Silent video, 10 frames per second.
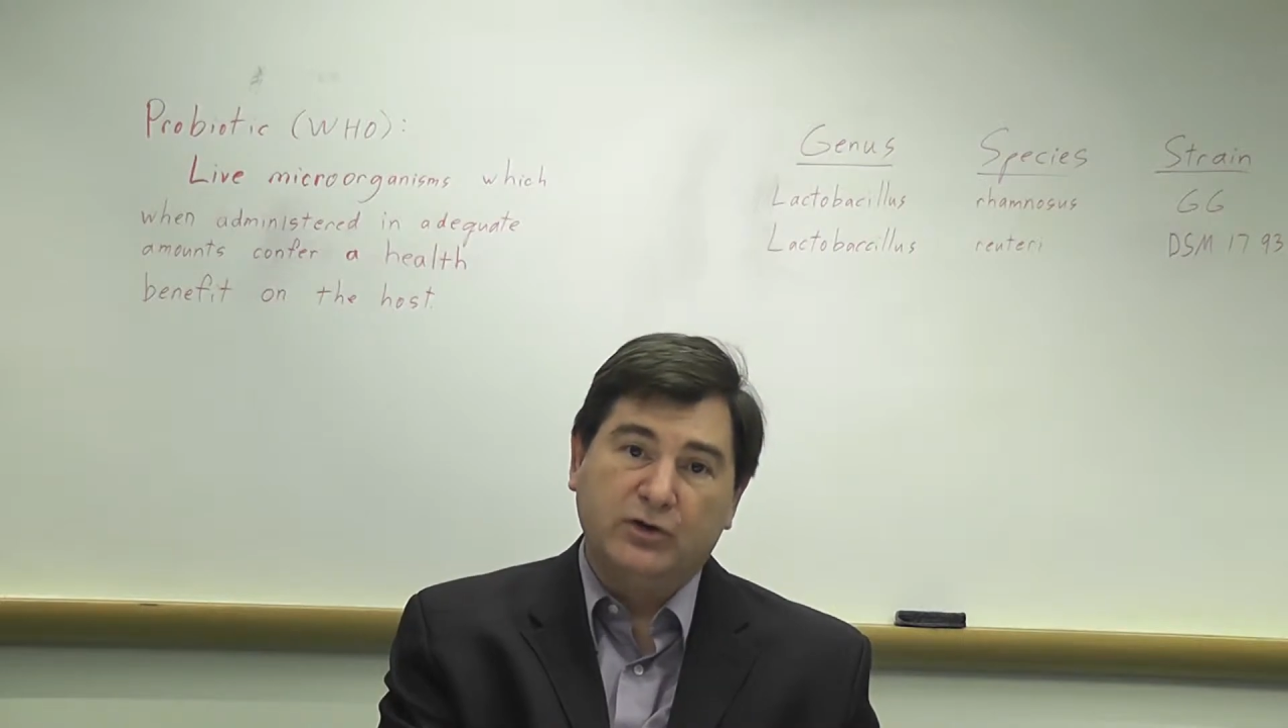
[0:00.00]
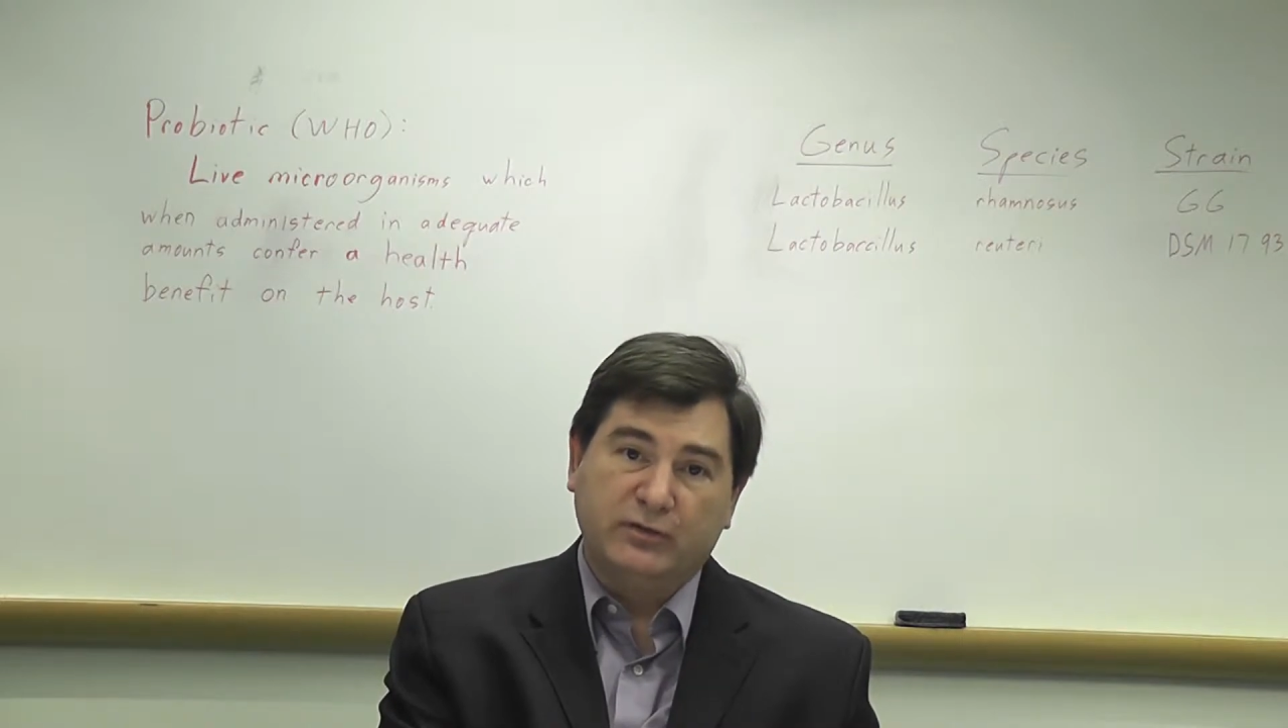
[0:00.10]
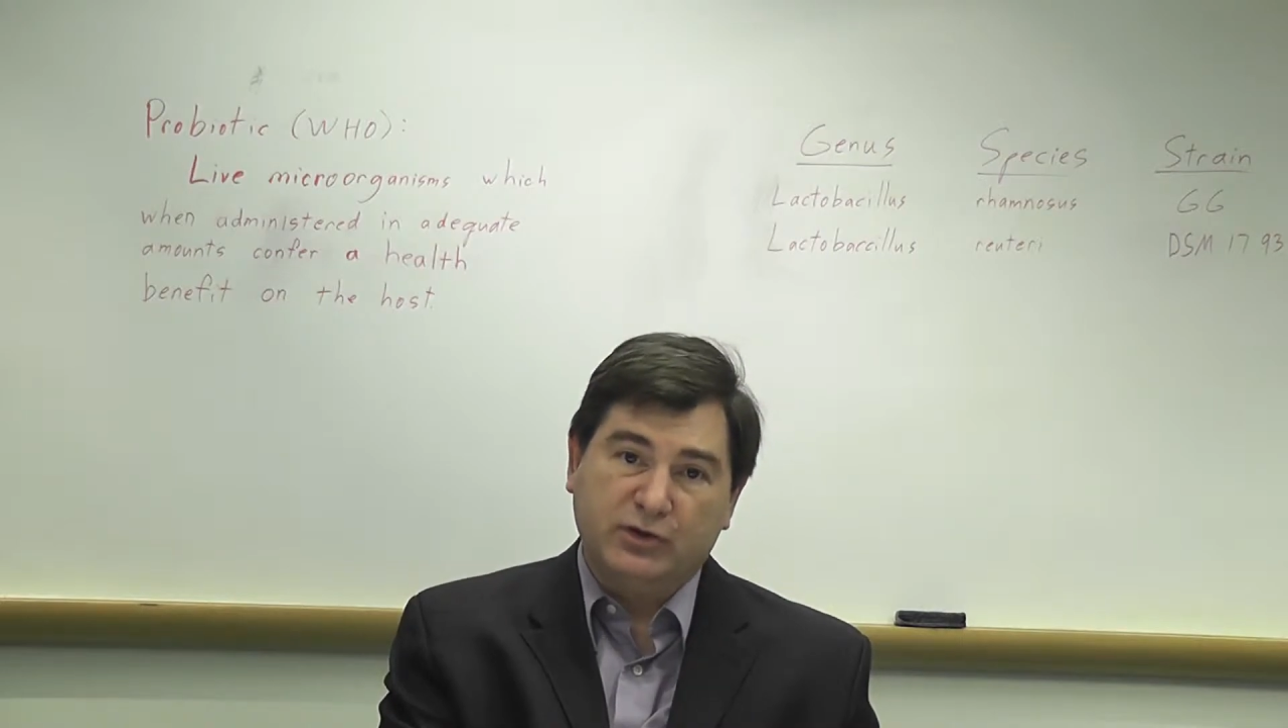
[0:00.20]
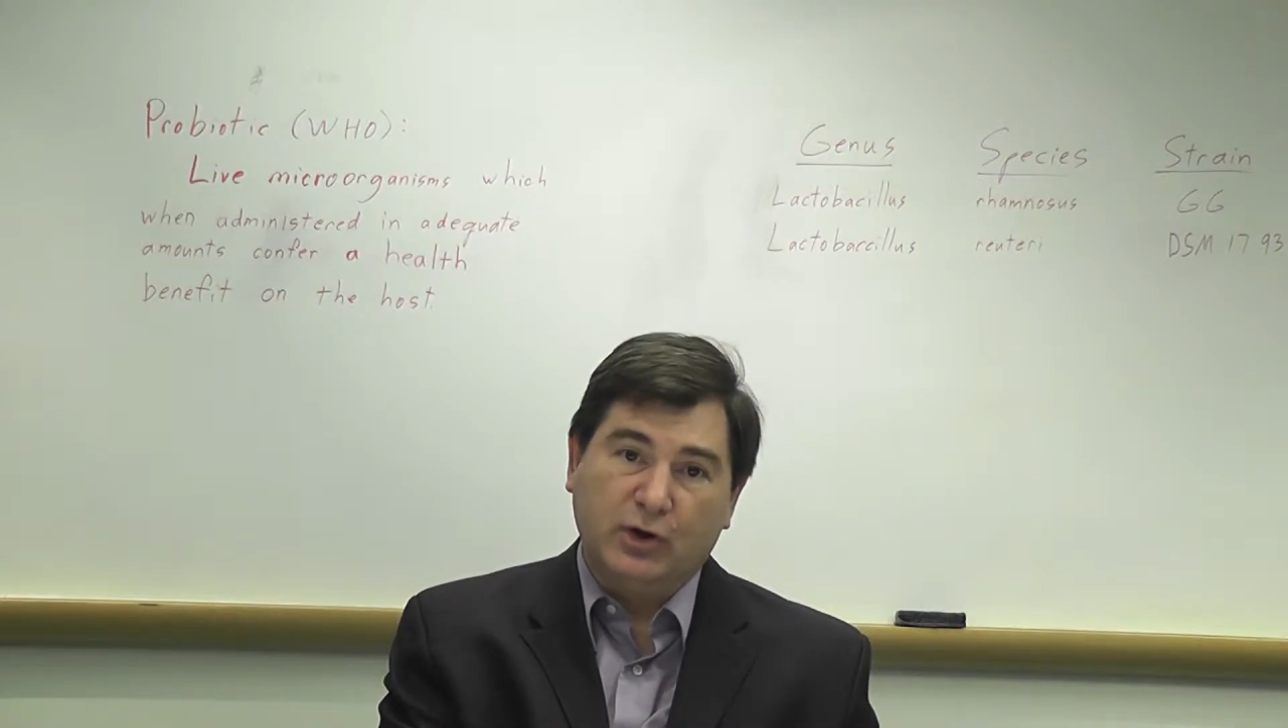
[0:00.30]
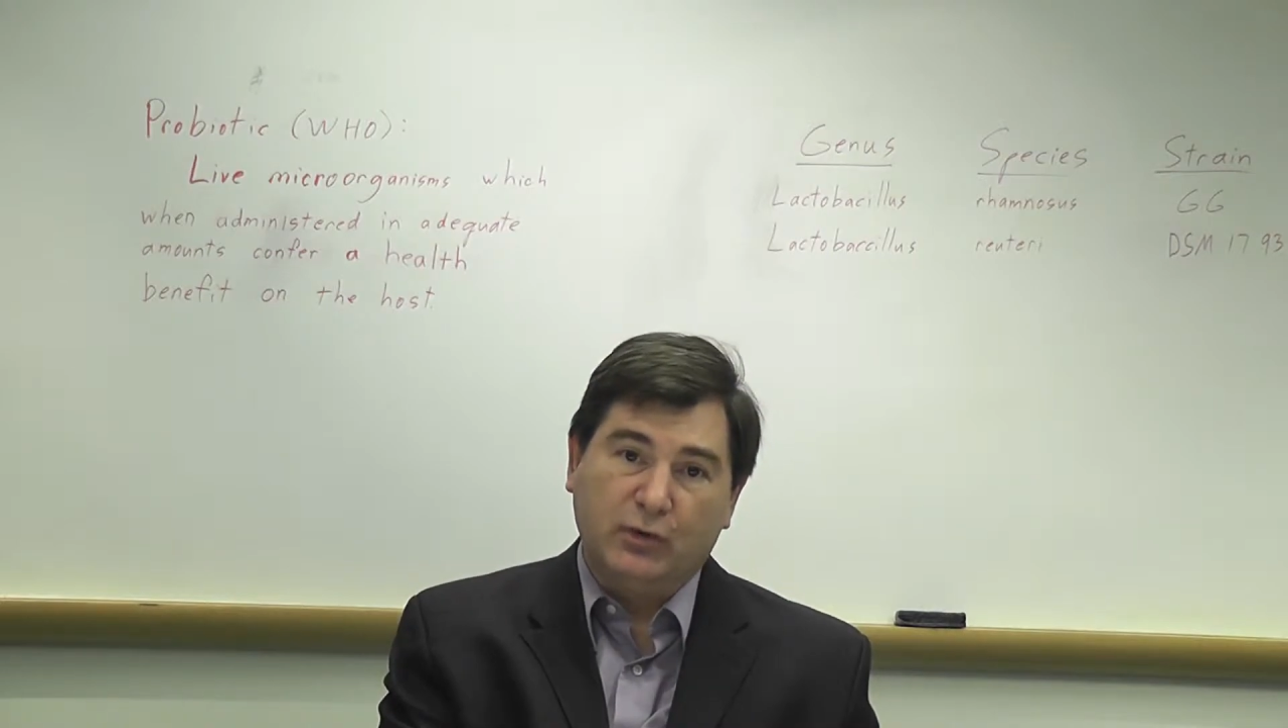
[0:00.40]

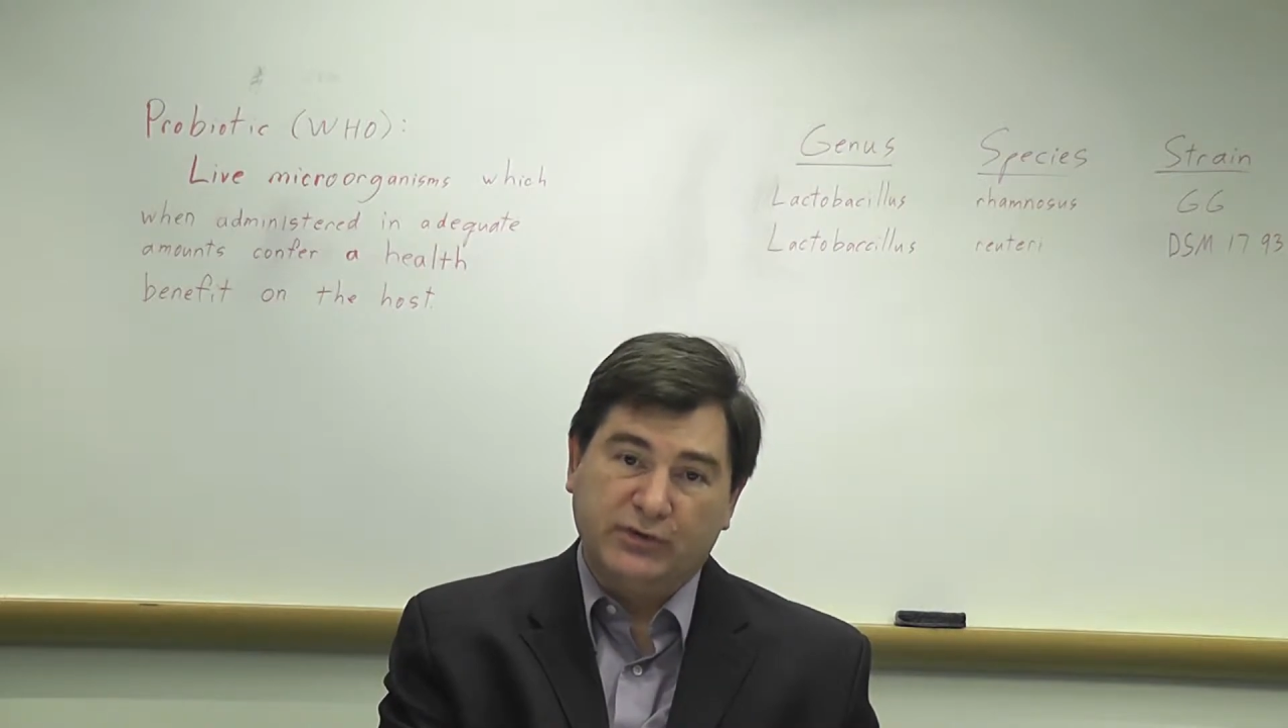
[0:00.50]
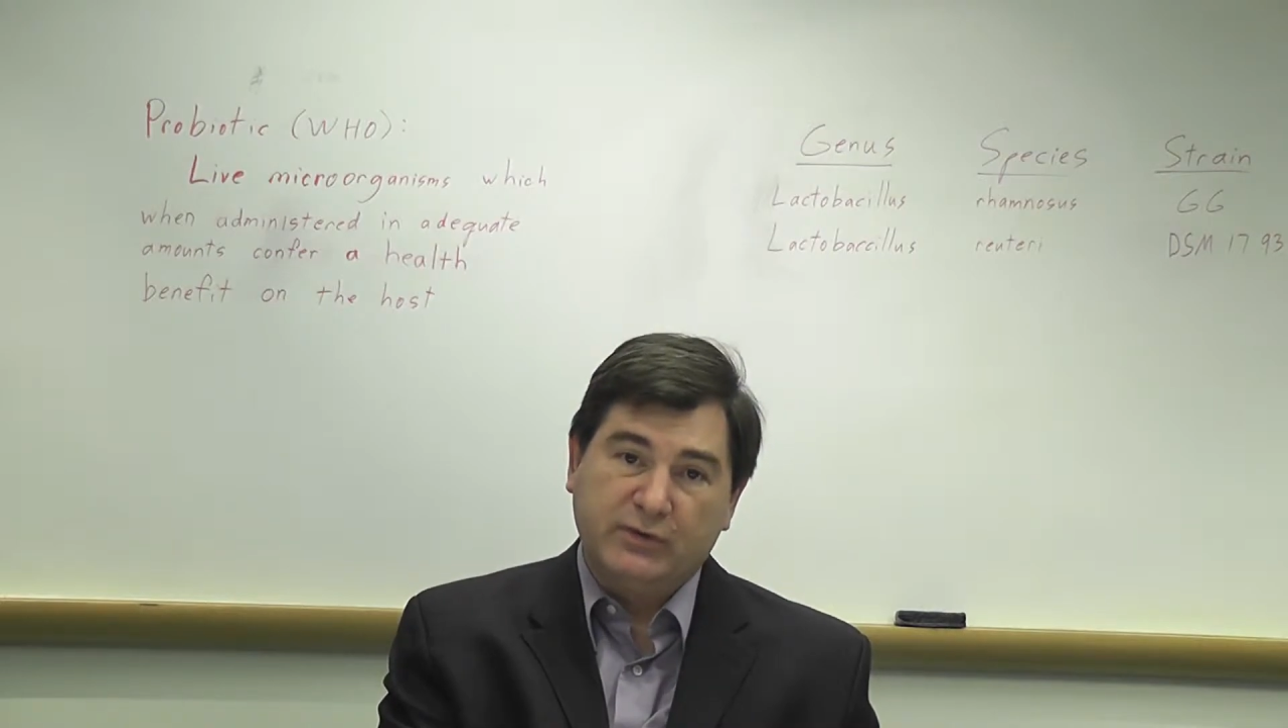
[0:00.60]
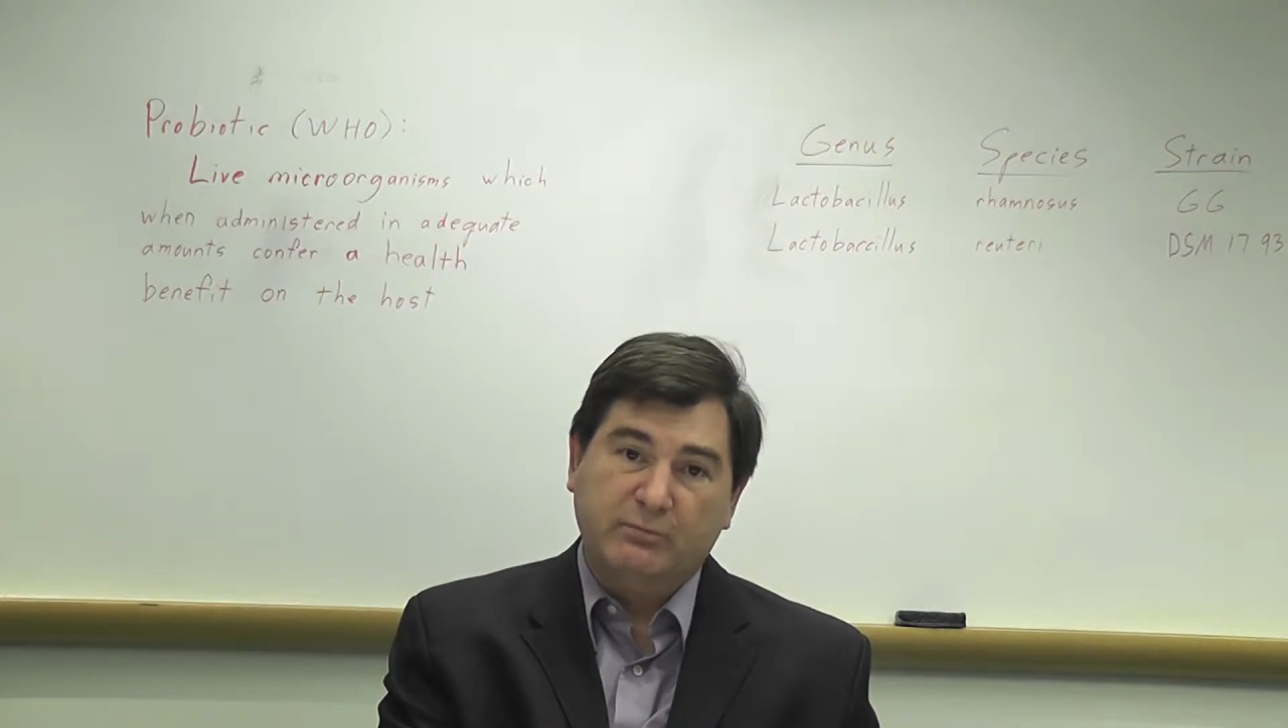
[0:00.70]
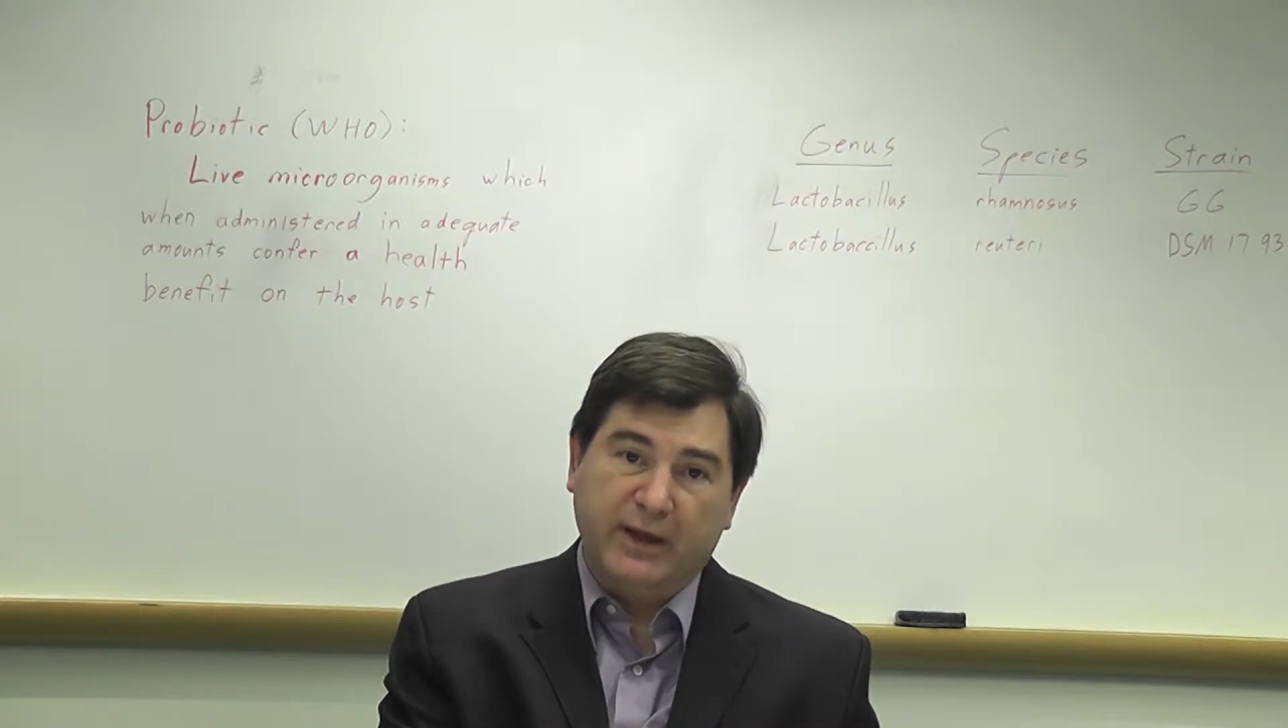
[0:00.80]
have shown some